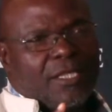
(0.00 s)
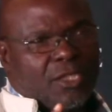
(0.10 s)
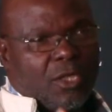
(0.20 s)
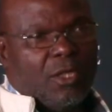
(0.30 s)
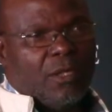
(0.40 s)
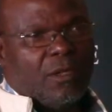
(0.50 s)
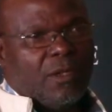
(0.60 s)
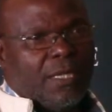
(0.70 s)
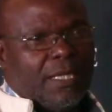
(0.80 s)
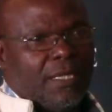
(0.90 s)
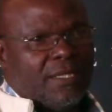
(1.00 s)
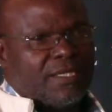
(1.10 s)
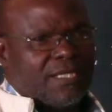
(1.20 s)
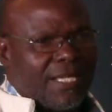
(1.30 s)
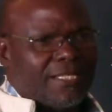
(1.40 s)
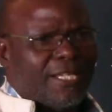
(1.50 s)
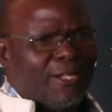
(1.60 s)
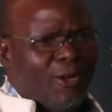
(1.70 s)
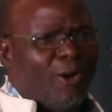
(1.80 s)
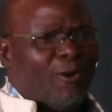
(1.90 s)
So such a
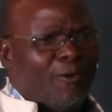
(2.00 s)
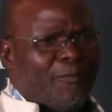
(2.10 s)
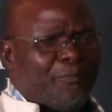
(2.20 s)
law,